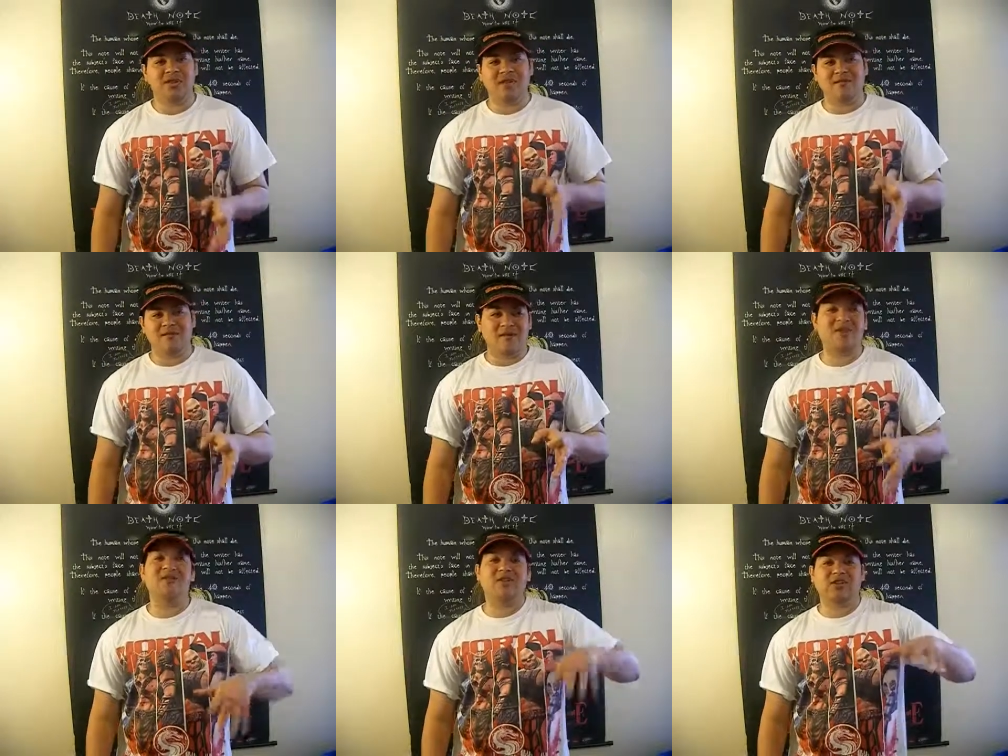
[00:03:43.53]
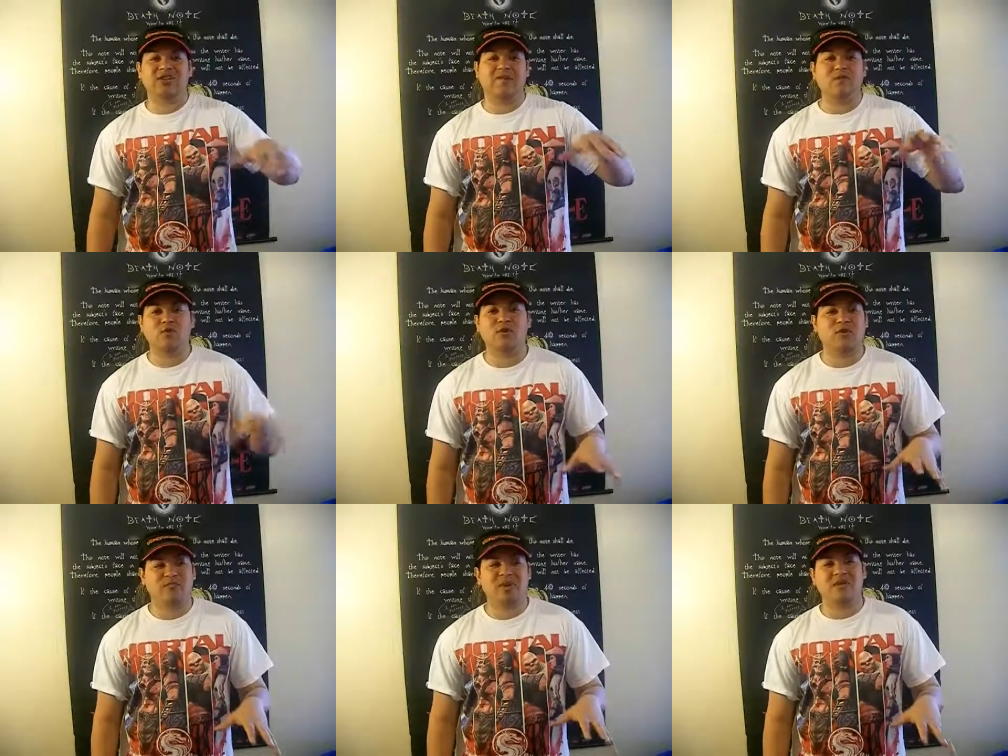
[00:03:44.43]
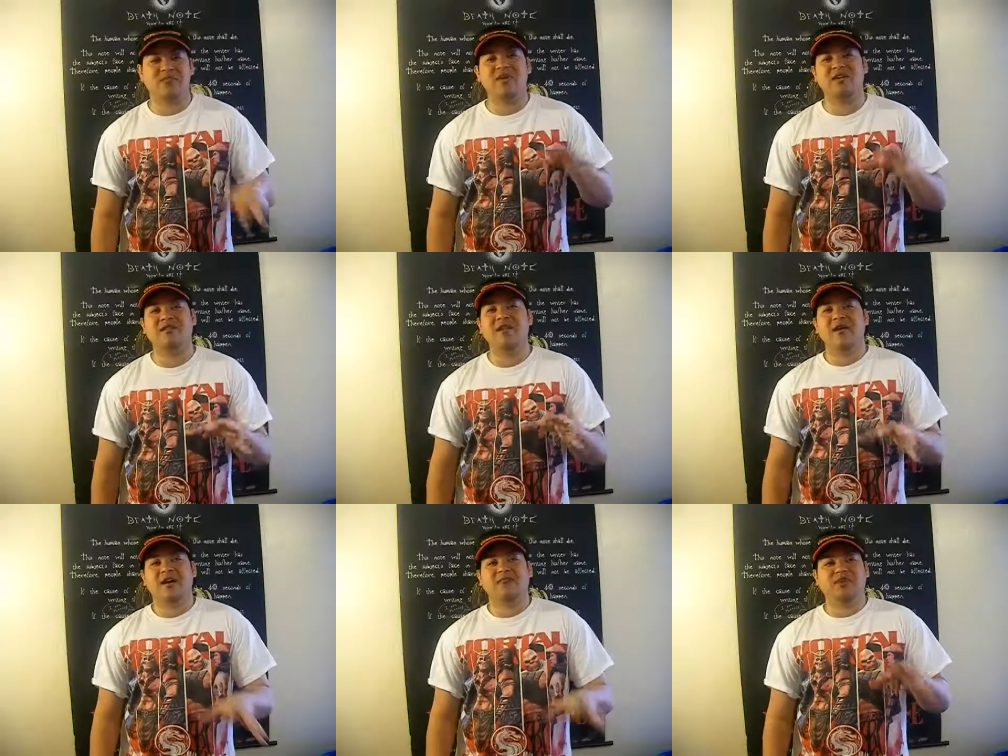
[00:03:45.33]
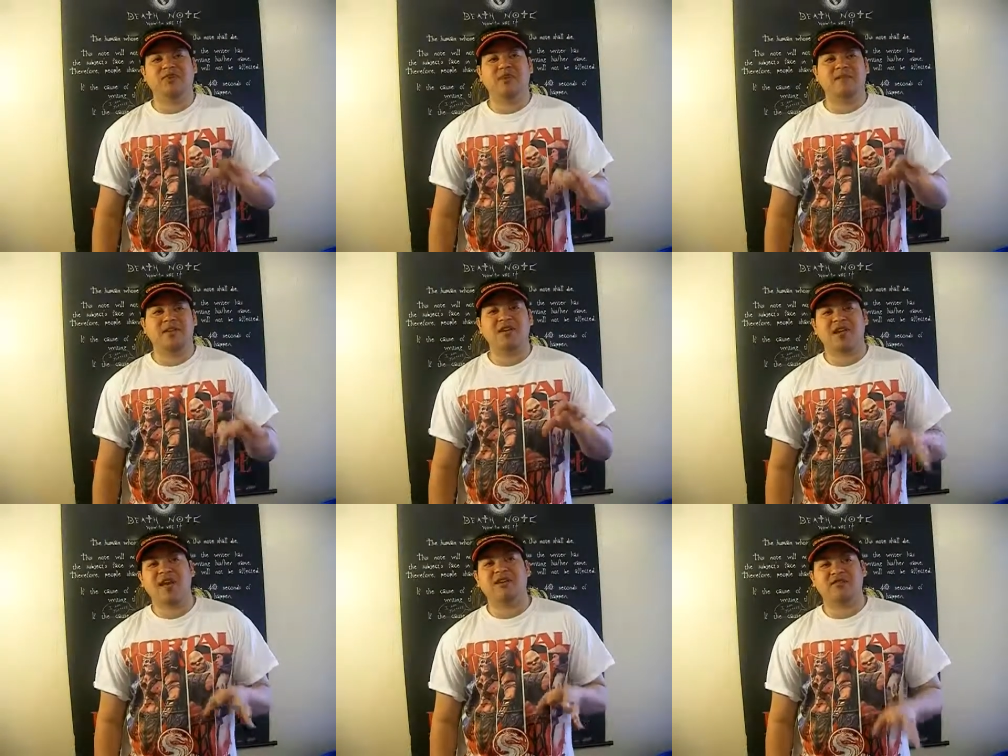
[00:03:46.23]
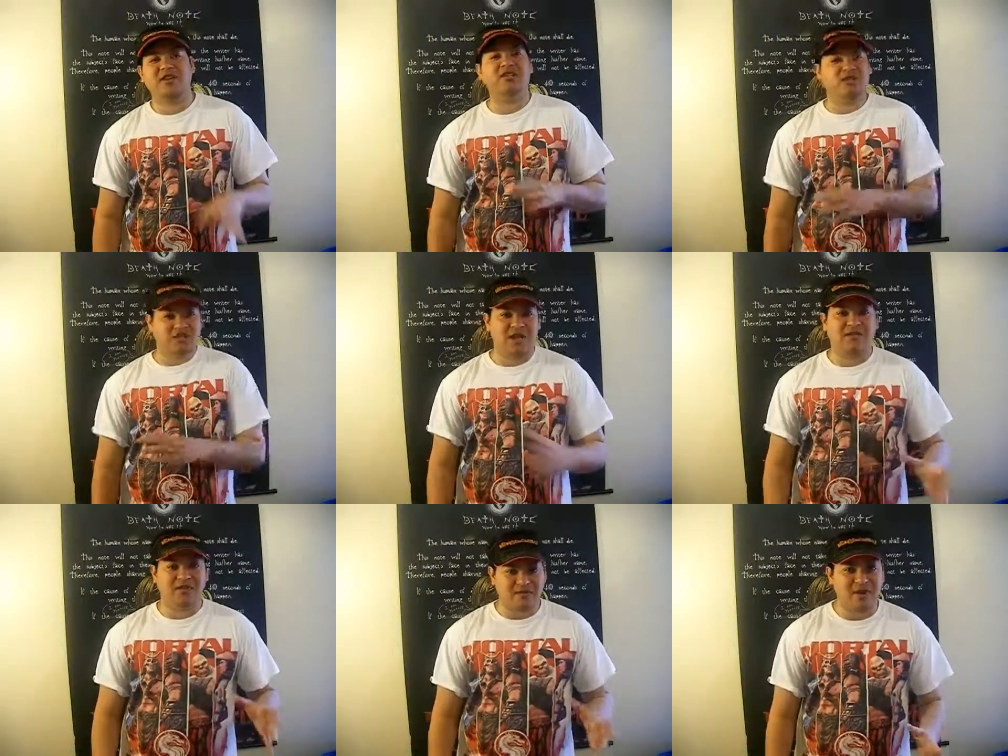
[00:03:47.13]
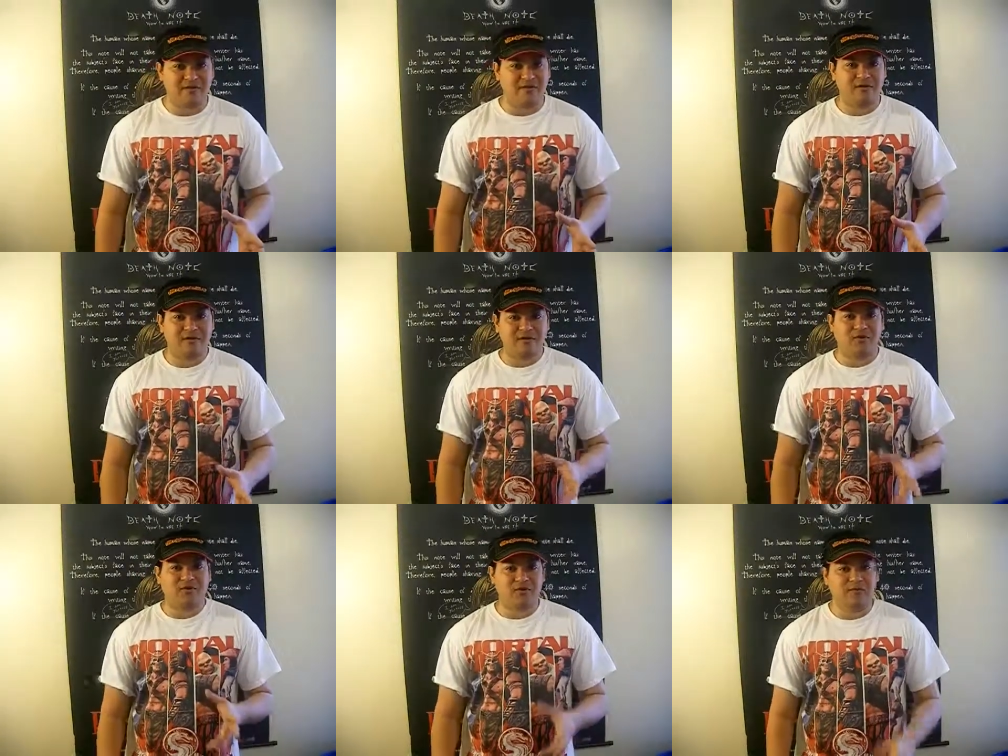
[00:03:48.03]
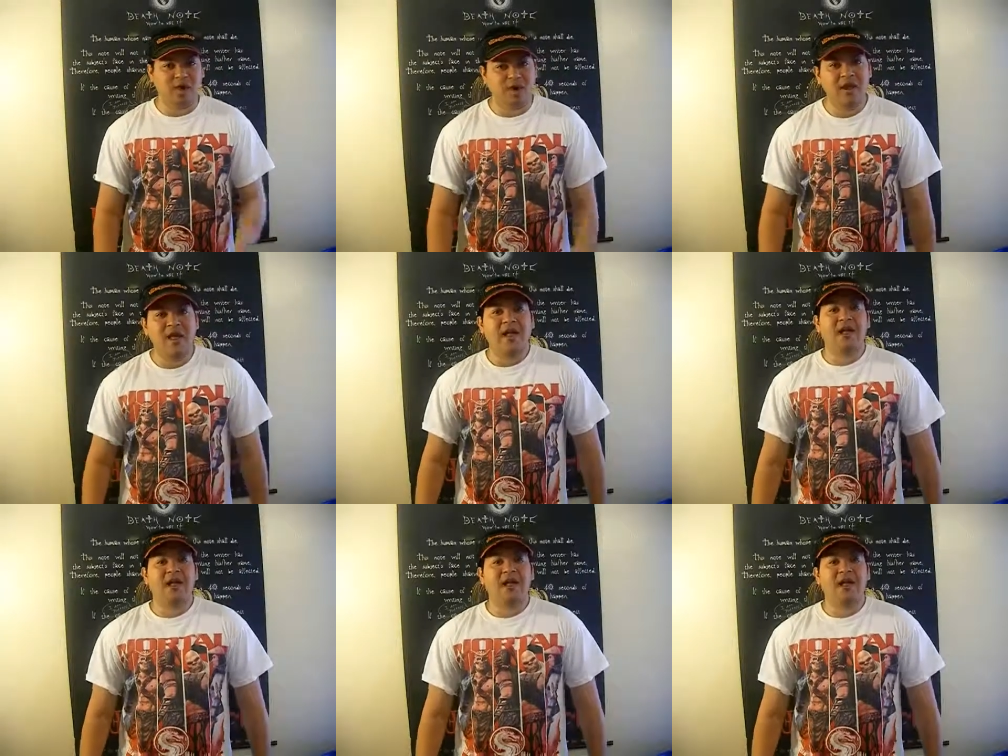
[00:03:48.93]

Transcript: Not well, he wants to save the world, but the main objective that he has is to save his mother, most of all.